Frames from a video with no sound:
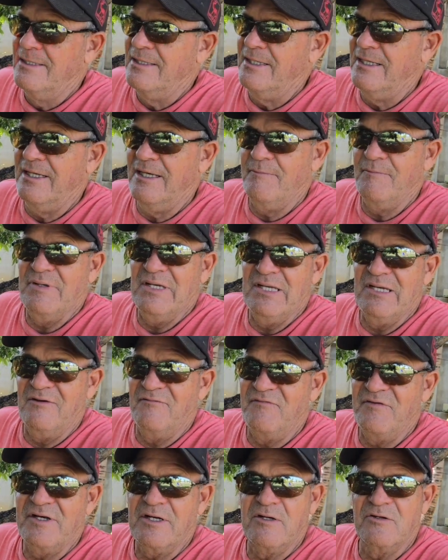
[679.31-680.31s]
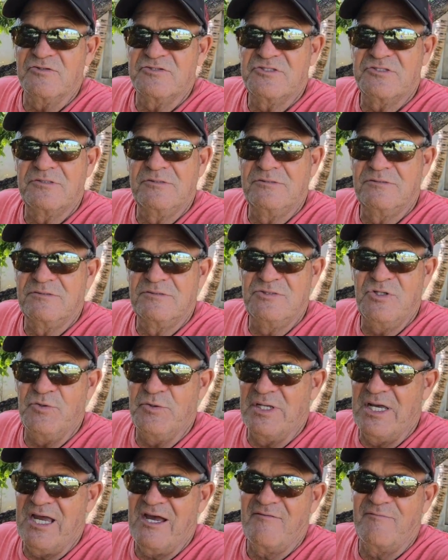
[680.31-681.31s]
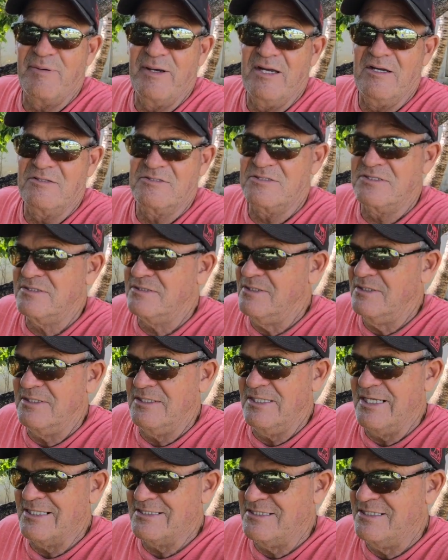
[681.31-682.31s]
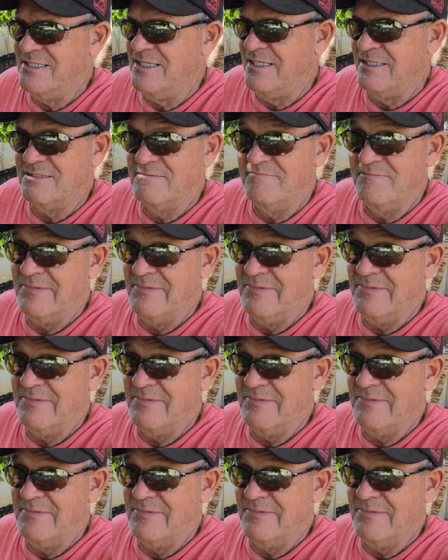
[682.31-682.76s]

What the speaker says: yeah, and if it goes 2.5 pounds, that's it.